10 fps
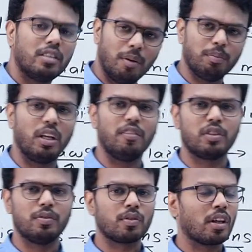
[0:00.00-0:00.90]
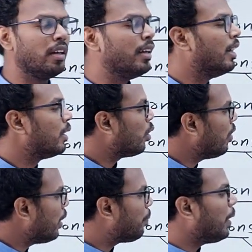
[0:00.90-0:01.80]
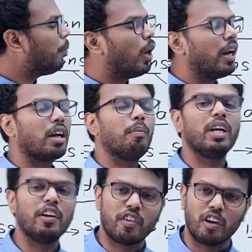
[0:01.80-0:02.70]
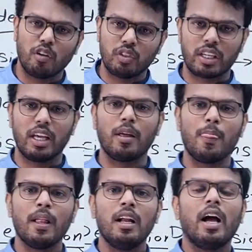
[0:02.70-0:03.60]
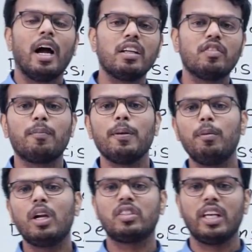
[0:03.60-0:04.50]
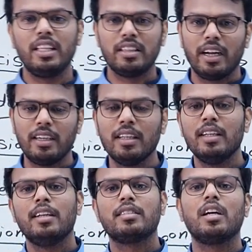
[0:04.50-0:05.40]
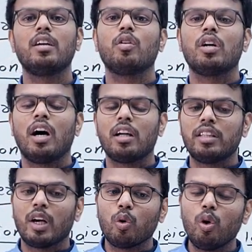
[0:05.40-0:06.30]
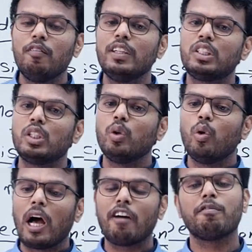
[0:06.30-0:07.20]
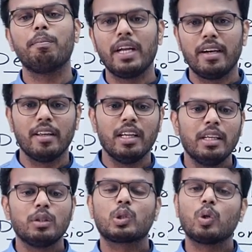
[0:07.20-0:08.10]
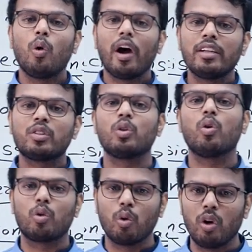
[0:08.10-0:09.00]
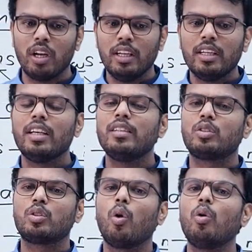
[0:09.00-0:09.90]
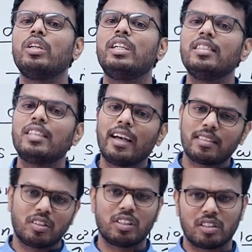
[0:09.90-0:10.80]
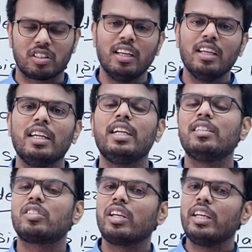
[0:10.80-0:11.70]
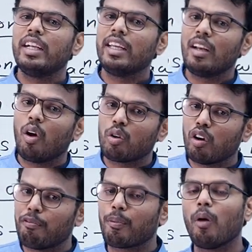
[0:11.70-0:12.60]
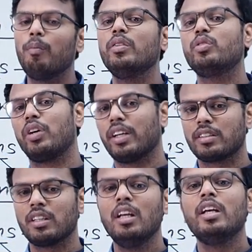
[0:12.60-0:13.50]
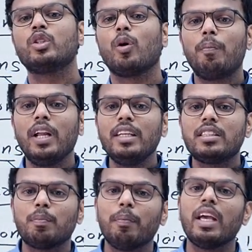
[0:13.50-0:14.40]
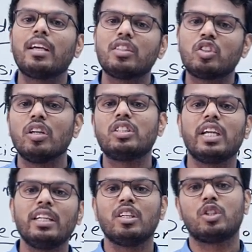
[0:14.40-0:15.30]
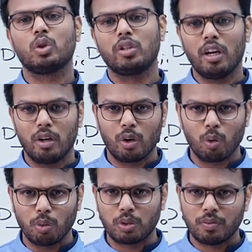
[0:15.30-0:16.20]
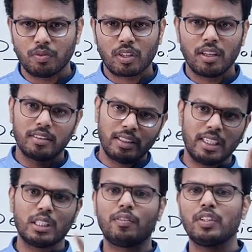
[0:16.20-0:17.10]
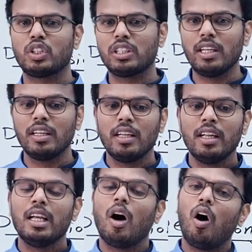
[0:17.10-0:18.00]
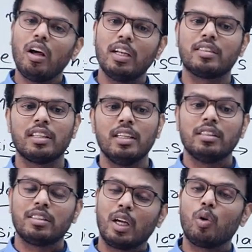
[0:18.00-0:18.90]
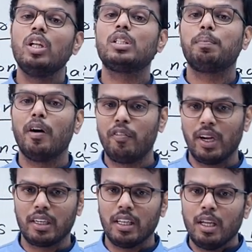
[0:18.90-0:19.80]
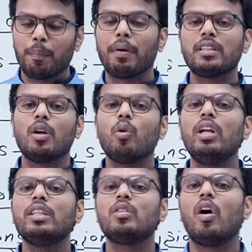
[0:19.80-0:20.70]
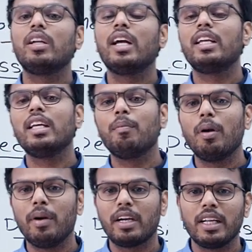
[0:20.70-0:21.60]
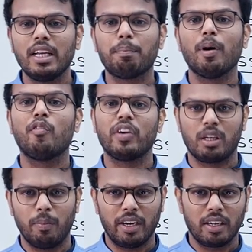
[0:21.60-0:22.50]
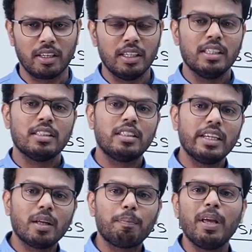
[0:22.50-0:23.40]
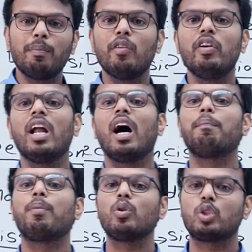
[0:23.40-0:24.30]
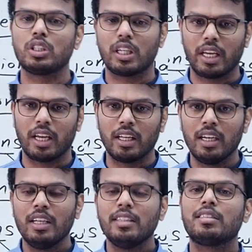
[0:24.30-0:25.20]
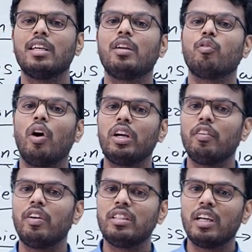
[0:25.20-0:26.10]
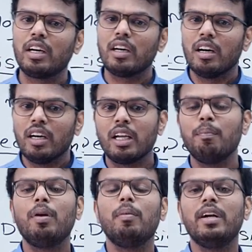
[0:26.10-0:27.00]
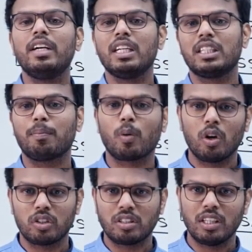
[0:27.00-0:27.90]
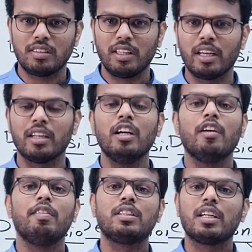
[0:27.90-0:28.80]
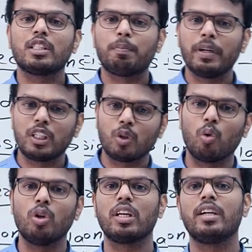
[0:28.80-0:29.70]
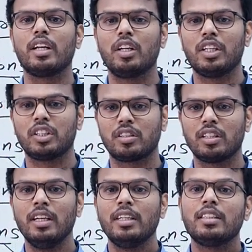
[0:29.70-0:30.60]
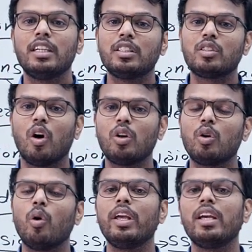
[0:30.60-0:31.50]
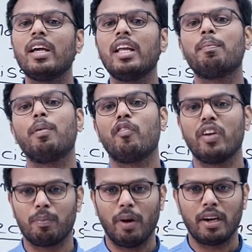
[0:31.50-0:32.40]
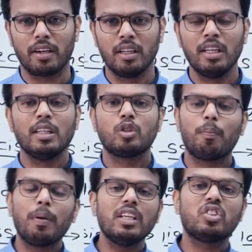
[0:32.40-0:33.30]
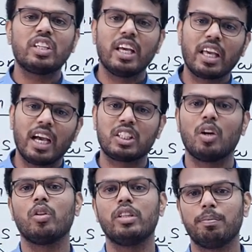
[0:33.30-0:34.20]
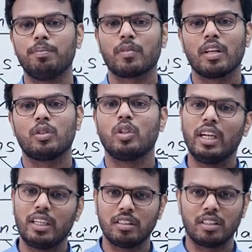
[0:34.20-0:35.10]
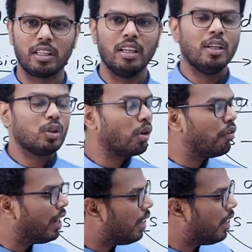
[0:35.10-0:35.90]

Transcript: themselves. So, when the people are coming in front of the king, and if the people are saying that, sir, the rule which you have made, so and so rule, is so disastrous. It is creating lot of problems for us. So please make changes to the rules. That is the first thing. Or else, the rule is perfect, but the rule is not getting implemented in a perfect manner. Then the people will approach the king. Sir, whatever the implementation process is there with respect to rules and regulations, that is not going in a perfect manner. So please take action on them. So that is the thing. So